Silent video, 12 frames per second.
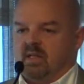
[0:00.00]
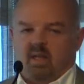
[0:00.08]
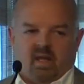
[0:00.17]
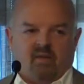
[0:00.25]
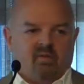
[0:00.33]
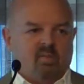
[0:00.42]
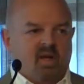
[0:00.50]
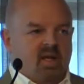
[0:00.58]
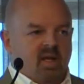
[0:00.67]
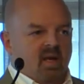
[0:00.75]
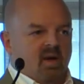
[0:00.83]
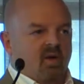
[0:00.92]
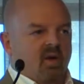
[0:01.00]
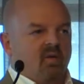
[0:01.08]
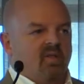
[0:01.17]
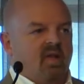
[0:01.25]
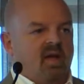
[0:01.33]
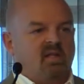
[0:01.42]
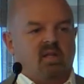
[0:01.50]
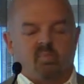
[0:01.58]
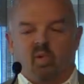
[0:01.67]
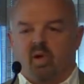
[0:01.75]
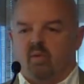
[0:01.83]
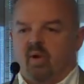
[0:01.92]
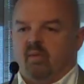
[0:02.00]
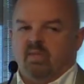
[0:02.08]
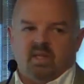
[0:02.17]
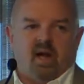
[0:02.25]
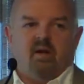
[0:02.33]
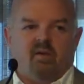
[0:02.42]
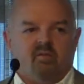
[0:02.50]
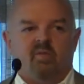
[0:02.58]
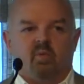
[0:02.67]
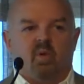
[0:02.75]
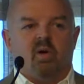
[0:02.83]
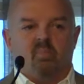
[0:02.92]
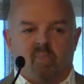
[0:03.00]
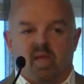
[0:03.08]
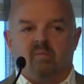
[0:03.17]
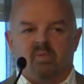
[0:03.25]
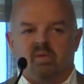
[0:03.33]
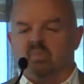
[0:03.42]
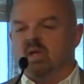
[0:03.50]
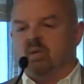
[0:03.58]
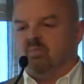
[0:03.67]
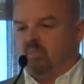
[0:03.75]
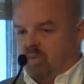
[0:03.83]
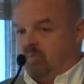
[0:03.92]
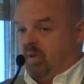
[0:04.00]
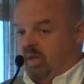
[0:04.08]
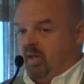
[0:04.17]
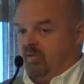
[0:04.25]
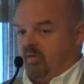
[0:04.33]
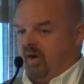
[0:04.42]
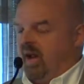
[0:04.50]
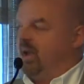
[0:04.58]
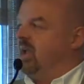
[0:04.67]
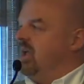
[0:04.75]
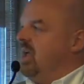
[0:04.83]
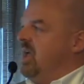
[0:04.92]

I think everybody can agree with that, to the point where I'm tired of the word BIM, to be completely frank.